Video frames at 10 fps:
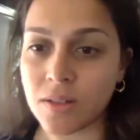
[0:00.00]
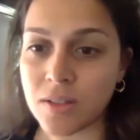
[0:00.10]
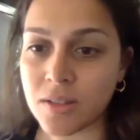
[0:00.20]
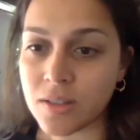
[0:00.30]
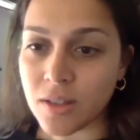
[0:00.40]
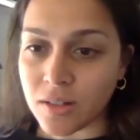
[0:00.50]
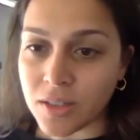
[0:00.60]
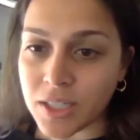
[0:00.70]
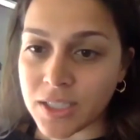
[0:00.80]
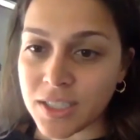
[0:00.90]
So
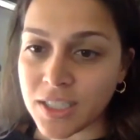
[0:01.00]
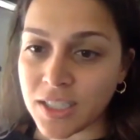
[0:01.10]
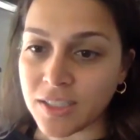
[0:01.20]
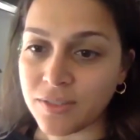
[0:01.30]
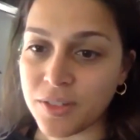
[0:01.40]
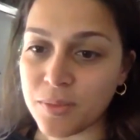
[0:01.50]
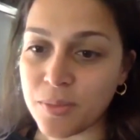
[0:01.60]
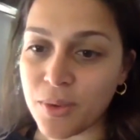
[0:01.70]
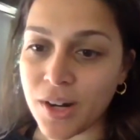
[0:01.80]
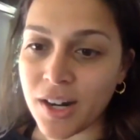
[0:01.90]
I see a few
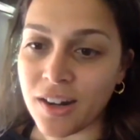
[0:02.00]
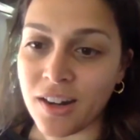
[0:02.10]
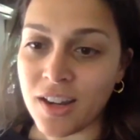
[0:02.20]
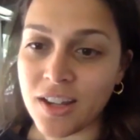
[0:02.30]
more,